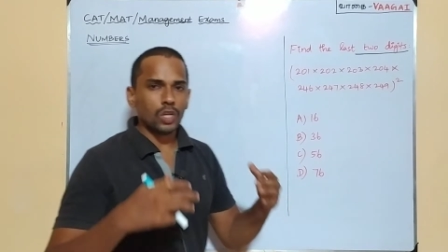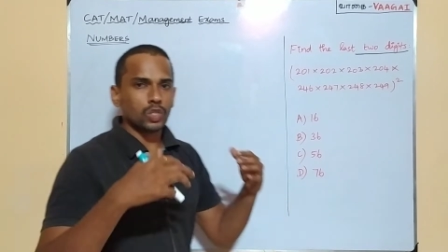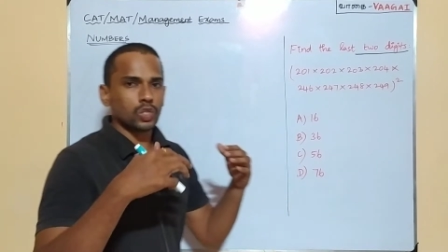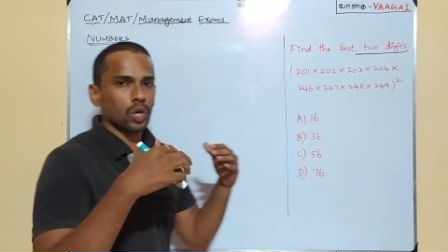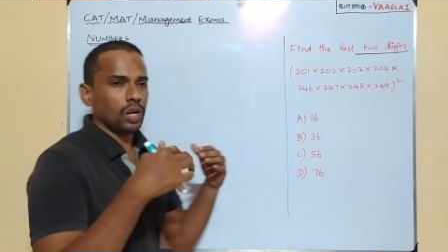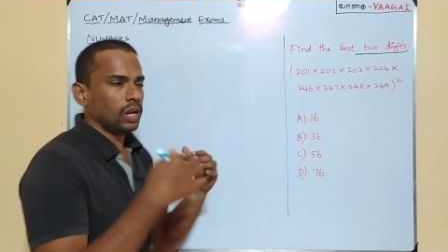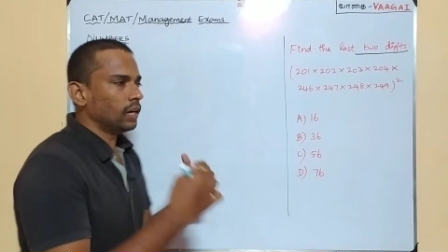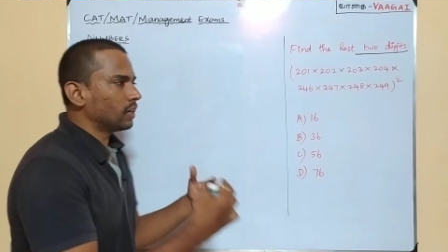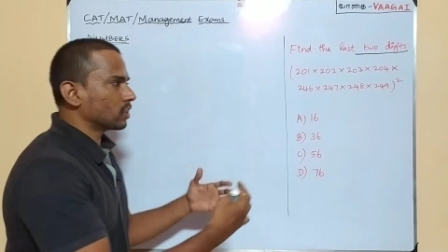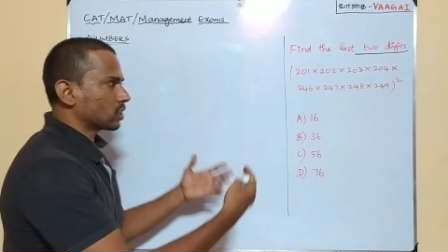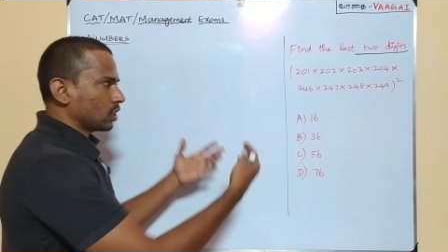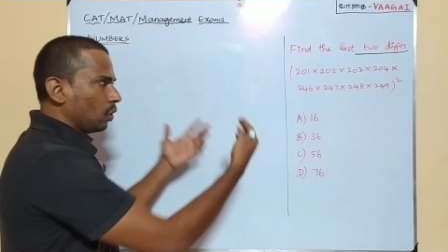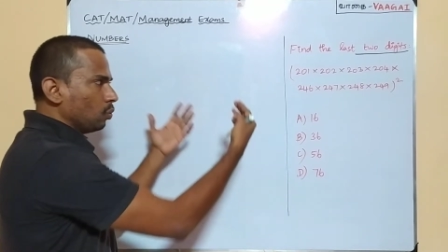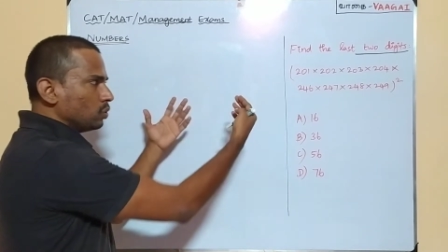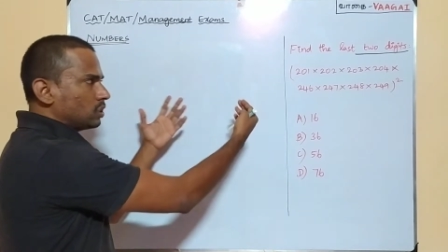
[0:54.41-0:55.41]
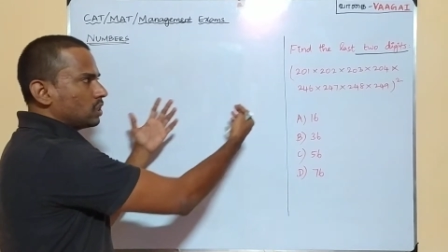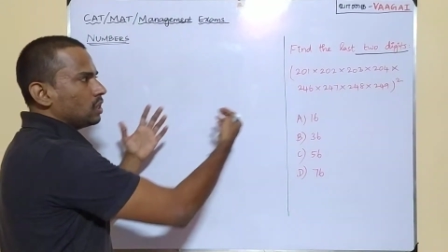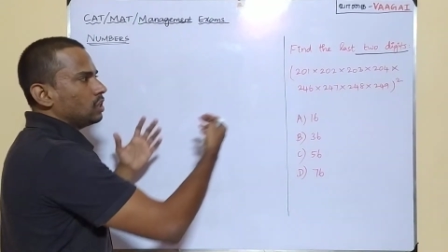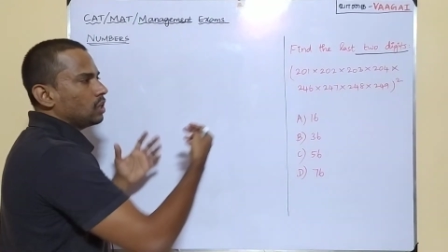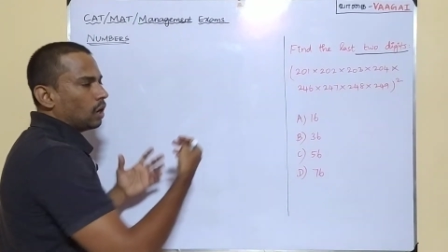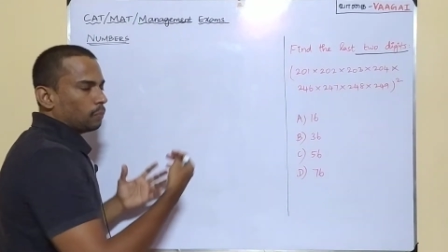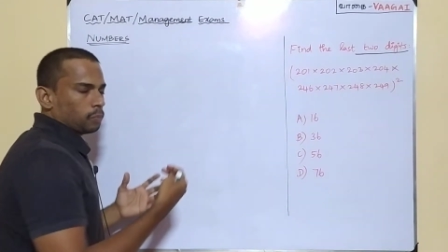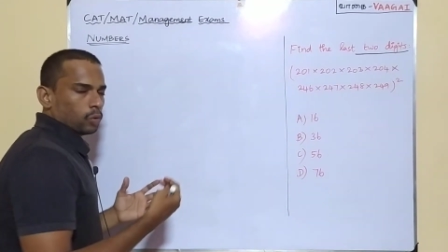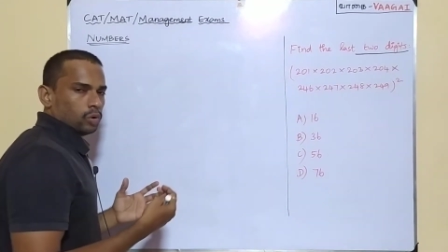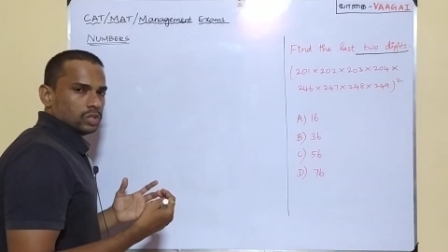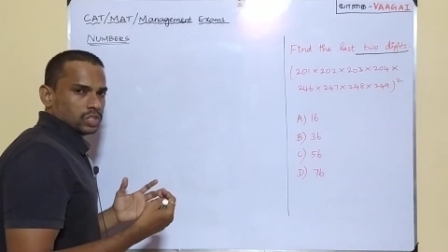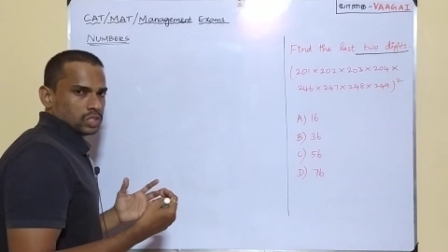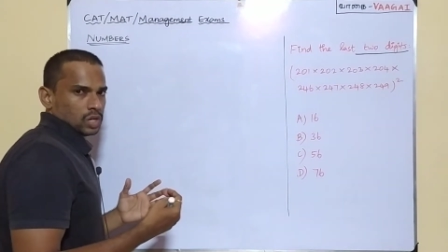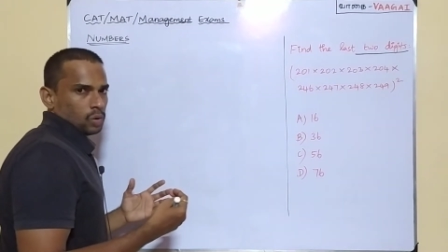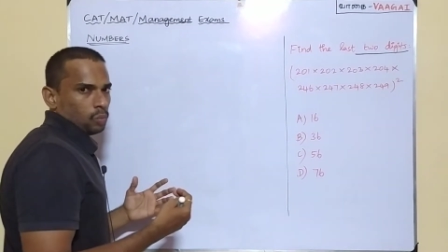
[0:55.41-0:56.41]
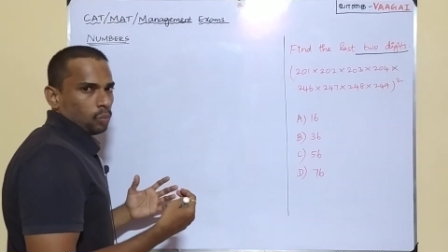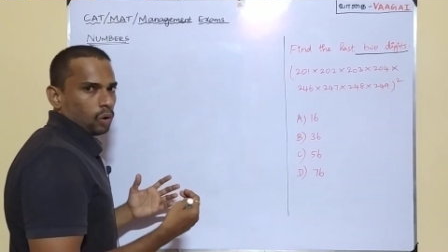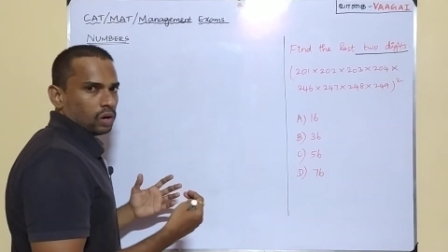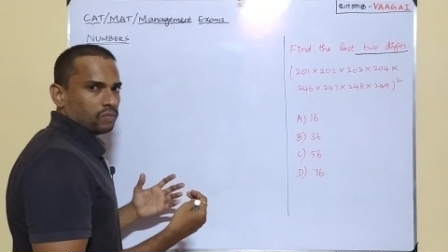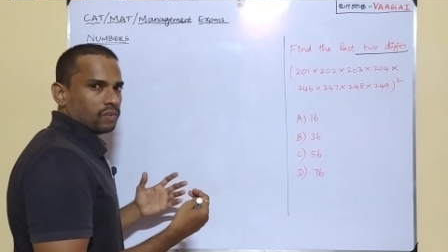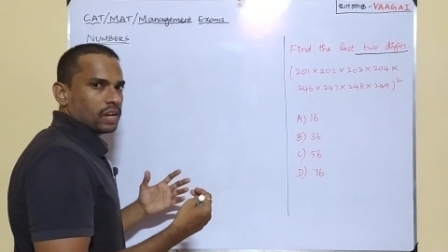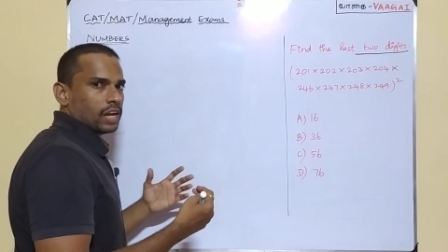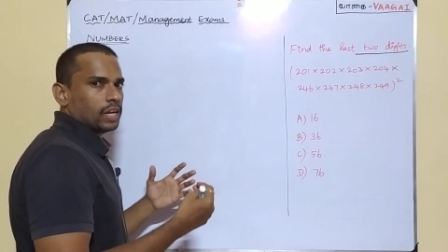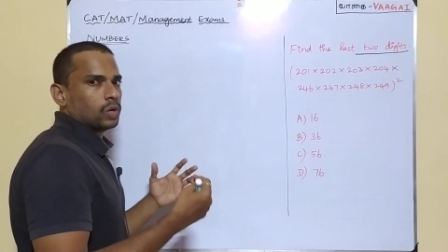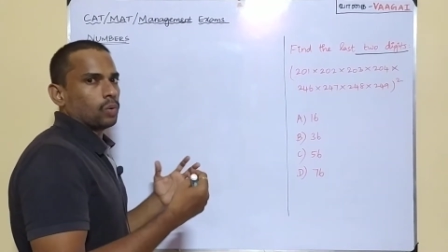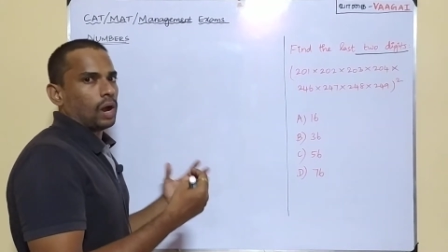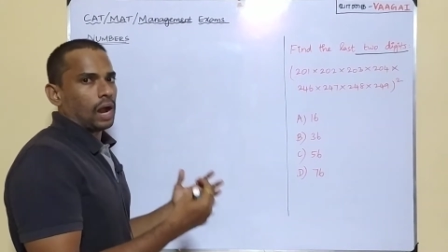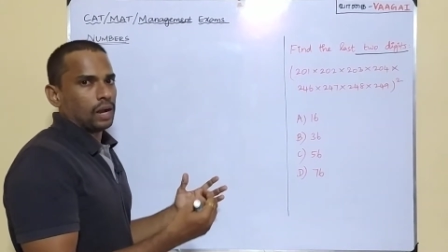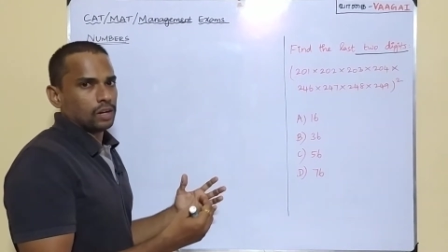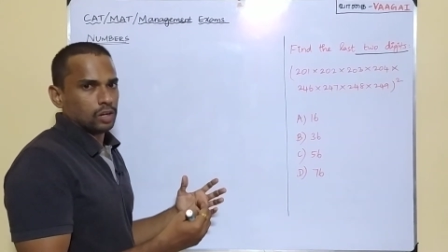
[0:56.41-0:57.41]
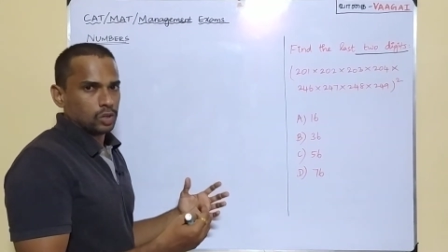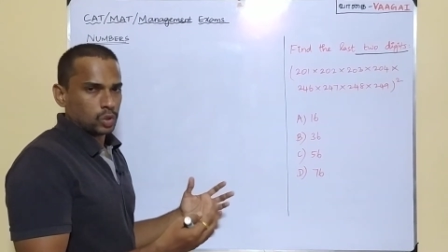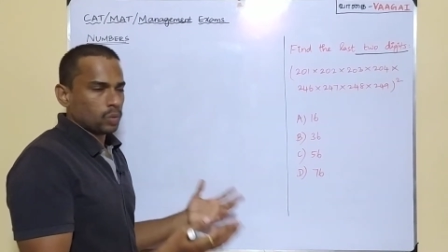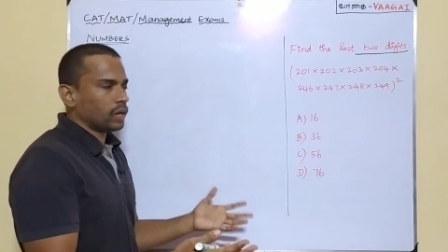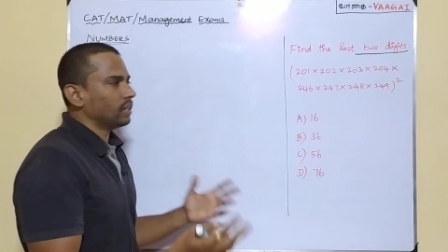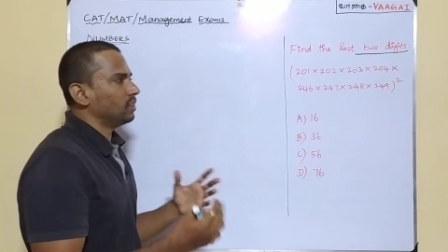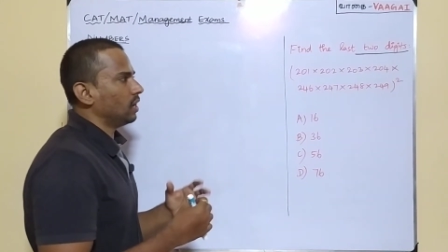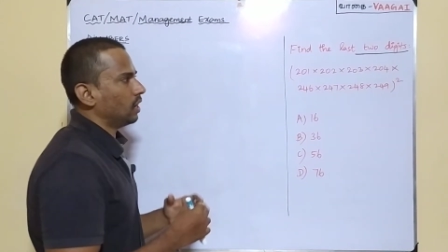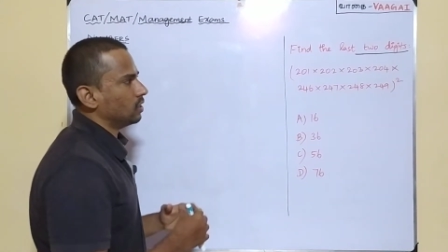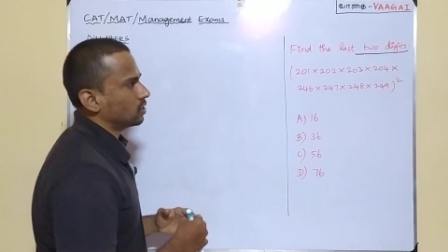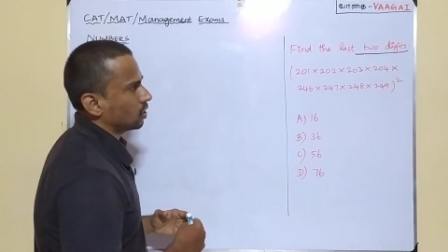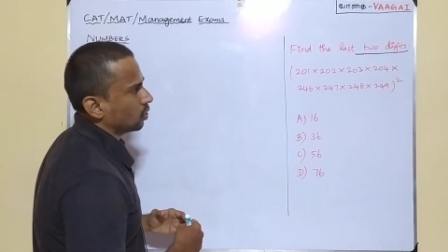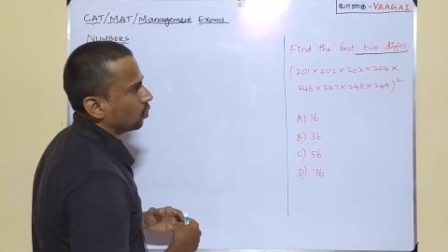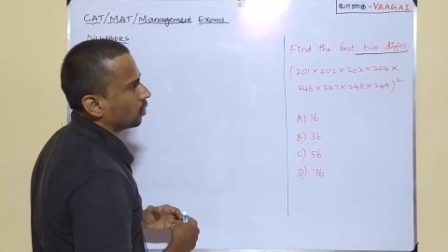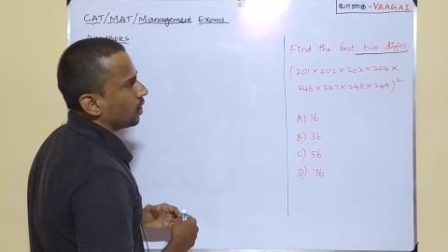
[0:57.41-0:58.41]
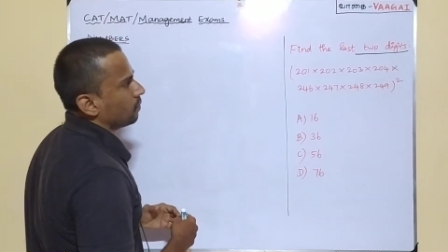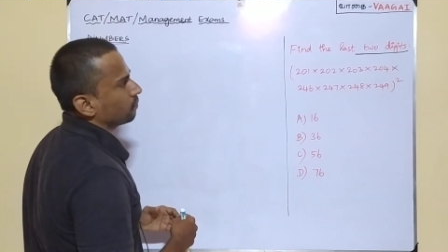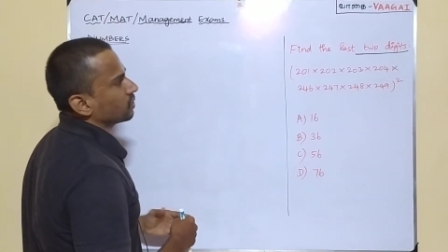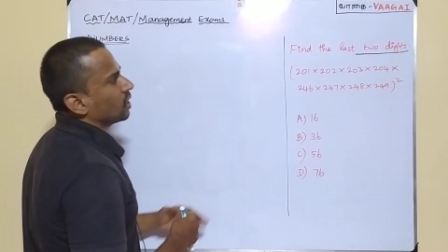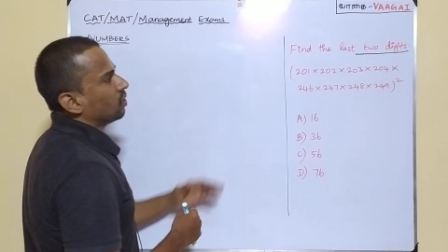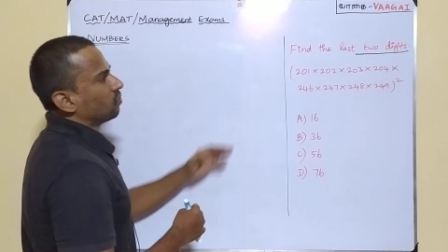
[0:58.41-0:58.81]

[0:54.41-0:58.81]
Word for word: so let us now see the approach what we need to handle to get the answer okay